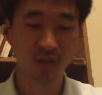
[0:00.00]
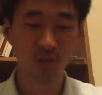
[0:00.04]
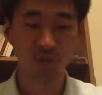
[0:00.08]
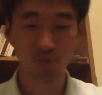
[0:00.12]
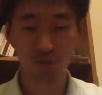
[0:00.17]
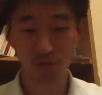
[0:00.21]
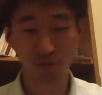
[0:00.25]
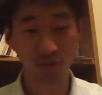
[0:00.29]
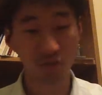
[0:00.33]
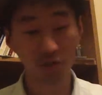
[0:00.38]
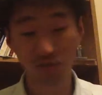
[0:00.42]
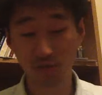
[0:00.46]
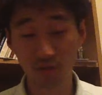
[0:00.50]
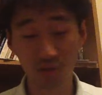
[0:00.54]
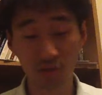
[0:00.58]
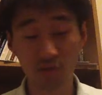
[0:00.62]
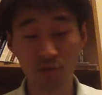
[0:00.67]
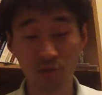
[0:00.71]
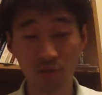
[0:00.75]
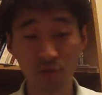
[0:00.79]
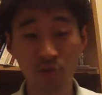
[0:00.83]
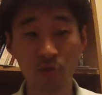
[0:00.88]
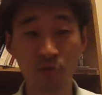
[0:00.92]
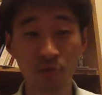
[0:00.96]
which is
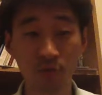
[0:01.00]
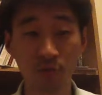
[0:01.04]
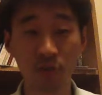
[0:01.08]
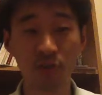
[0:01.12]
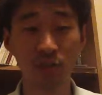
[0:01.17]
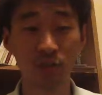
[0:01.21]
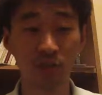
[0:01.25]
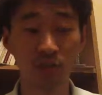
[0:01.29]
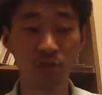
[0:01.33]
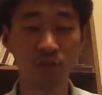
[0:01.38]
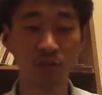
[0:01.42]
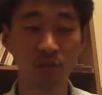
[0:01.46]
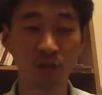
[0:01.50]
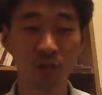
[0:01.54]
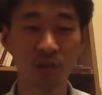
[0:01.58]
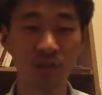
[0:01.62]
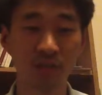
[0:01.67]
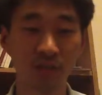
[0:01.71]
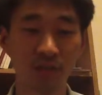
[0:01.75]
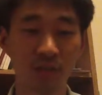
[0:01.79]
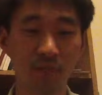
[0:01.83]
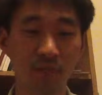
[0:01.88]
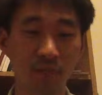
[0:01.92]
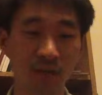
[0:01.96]
this is a crazy new concept.